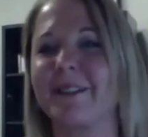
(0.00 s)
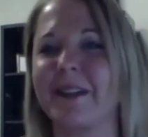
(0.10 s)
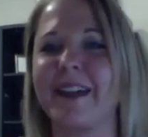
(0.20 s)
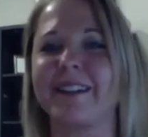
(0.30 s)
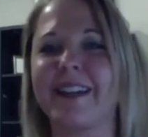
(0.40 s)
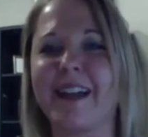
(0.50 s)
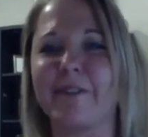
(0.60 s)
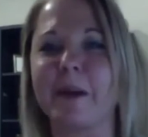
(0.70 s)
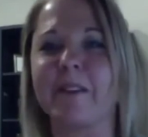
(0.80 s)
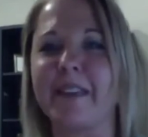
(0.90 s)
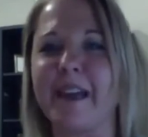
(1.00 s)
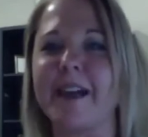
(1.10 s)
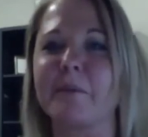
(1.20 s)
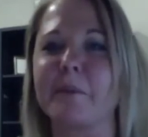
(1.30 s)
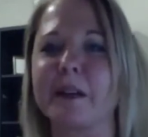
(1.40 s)
So we had a laugh about
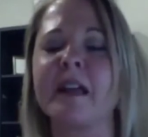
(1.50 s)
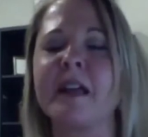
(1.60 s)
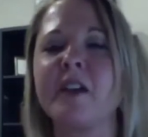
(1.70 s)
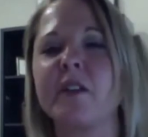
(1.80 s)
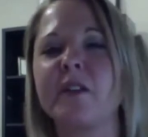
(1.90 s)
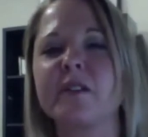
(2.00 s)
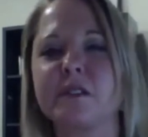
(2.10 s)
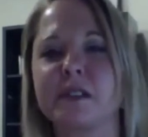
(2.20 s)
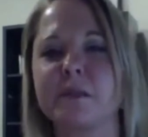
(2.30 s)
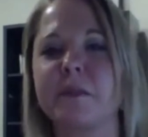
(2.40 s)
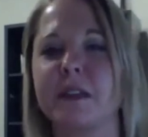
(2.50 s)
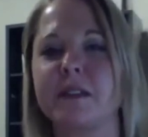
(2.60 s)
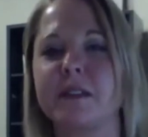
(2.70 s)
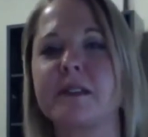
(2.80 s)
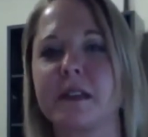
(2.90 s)
that. But those are some
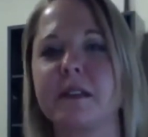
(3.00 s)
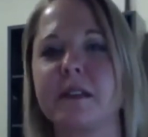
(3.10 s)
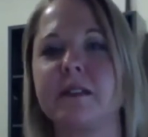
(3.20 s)
things that